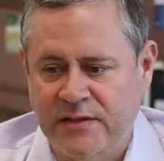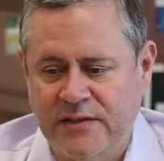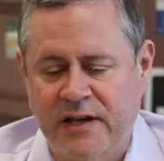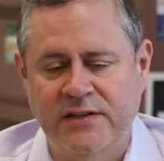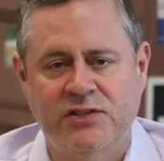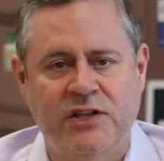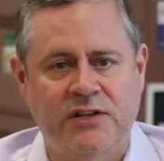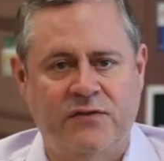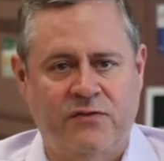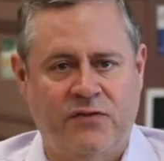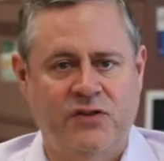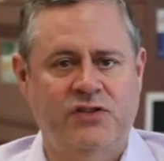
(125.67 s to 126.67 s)
decides that,
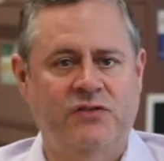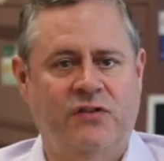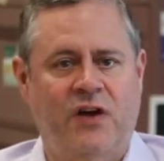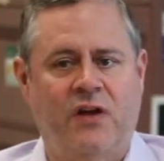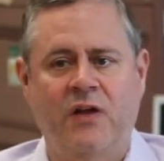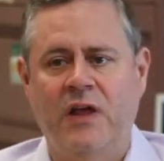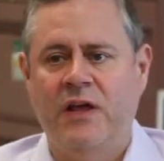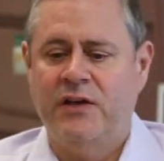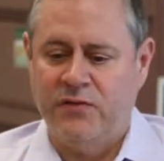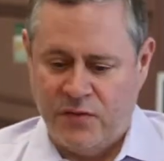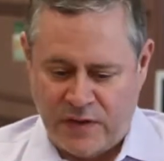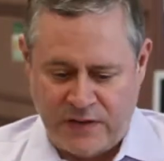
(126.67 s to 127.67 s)
first of all,
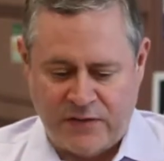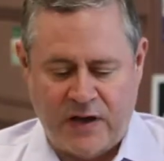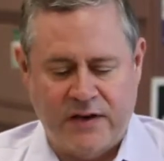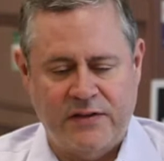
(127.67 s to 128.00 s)
the